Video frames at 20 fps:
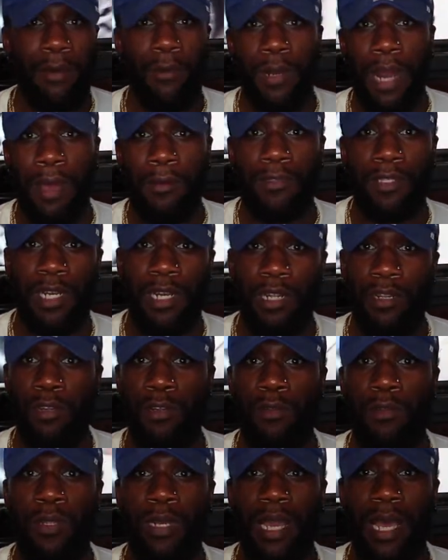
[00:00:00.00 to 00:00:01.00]
what I was gonna
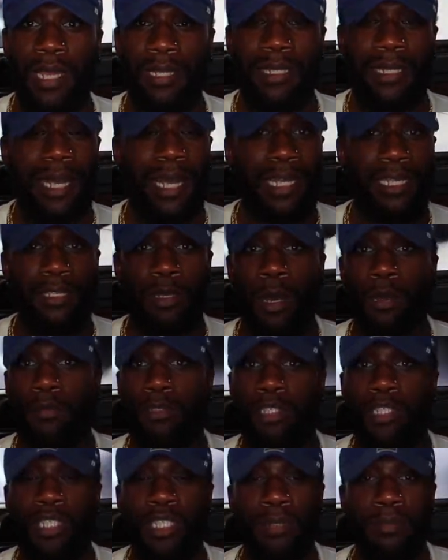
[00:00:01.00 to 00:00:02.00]
do the next day. So I
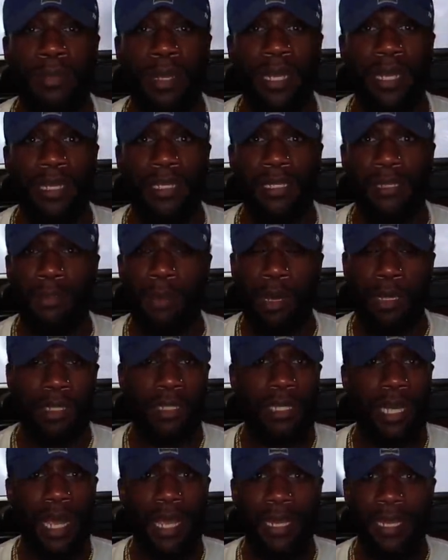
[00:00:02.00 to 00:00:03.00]
was just being
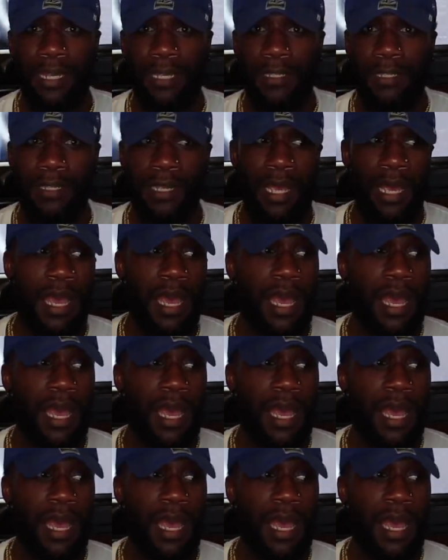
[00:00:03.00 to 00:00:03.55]
spontaneous,